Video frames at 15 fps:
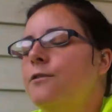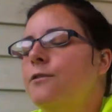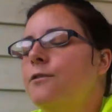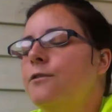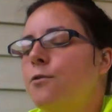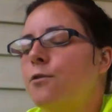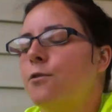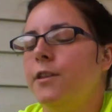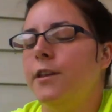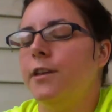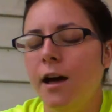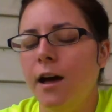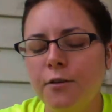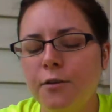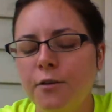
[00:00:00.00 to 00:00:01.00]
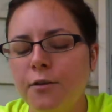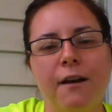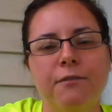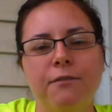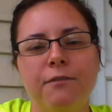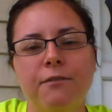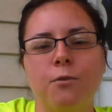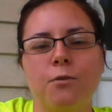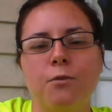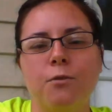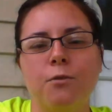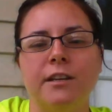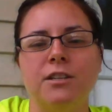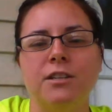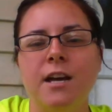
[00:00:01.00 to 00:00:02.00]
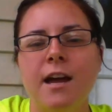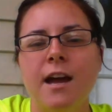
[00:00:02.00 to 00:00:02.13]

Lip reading: for the other half of the orange,